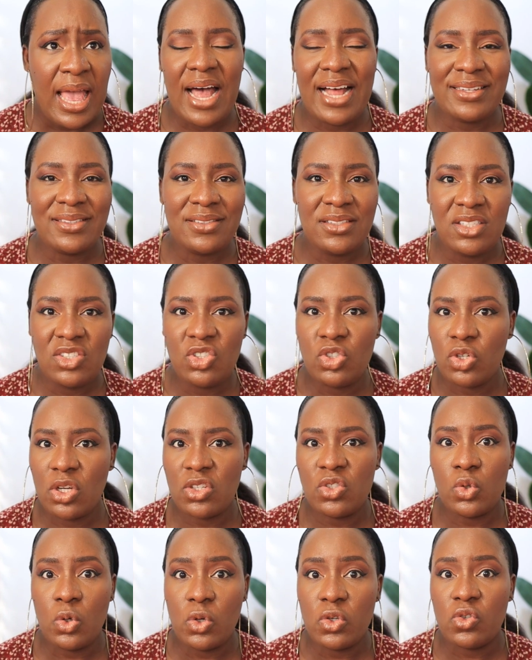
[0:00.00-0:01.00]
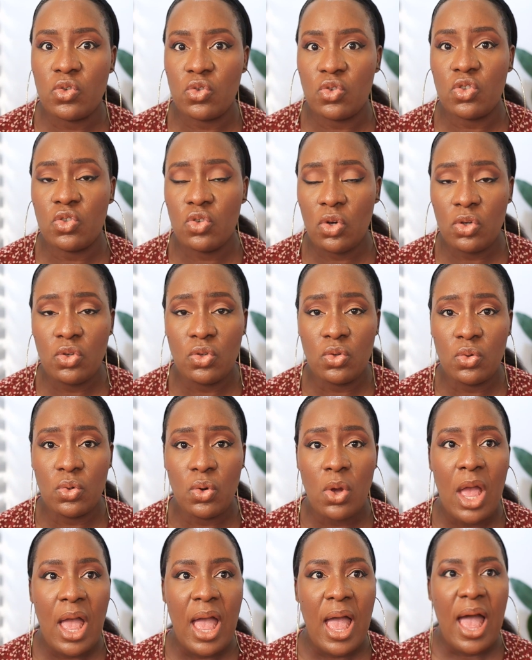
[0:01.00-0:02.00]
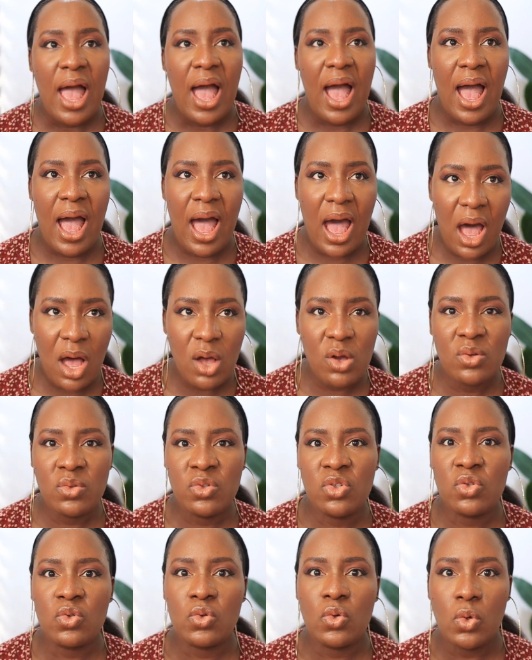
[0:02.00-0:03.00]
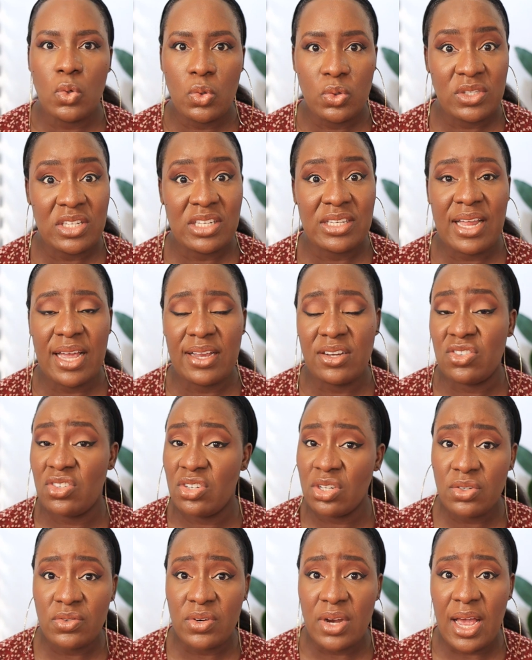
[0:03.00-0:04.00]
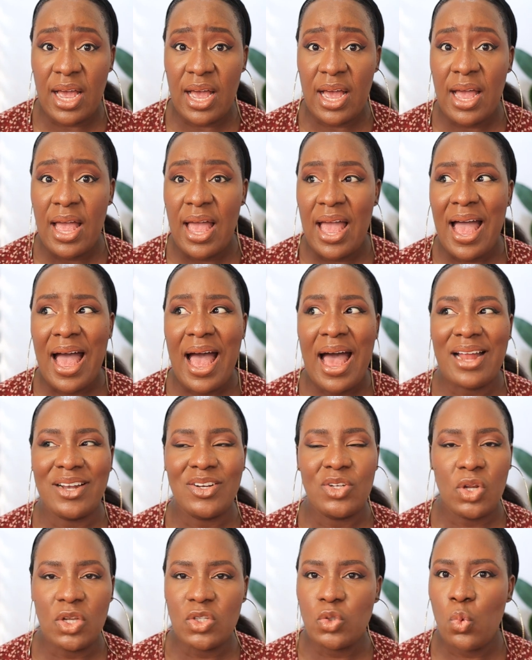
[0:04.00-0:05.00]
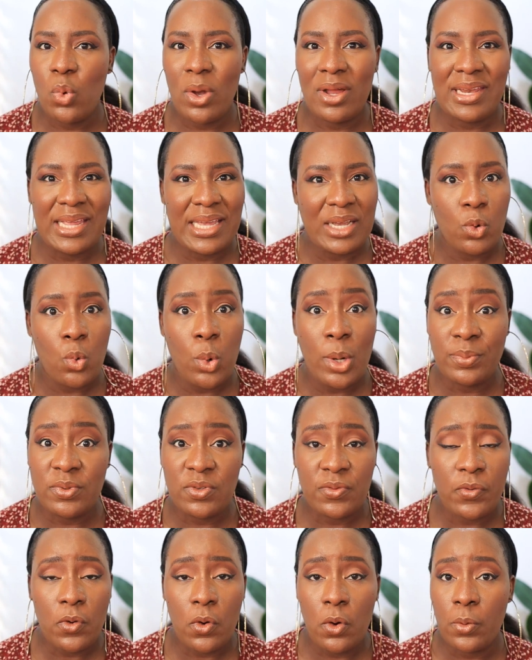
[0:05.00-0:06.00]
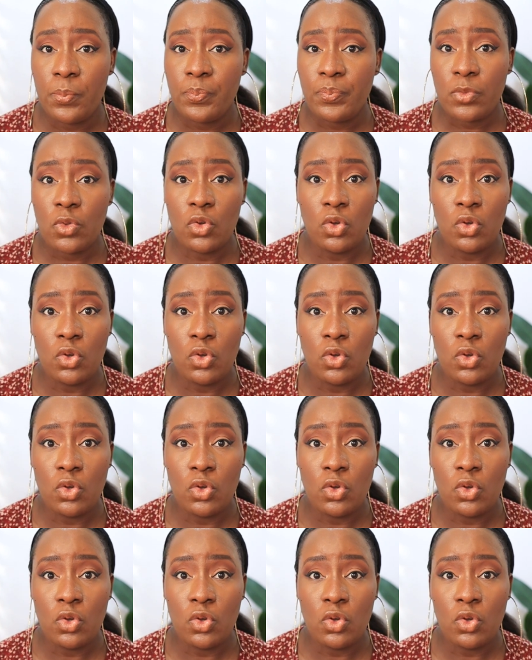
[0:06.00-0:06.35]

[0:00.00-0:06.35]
And this just goes to show you how schools in Nigeria are not well equipped for,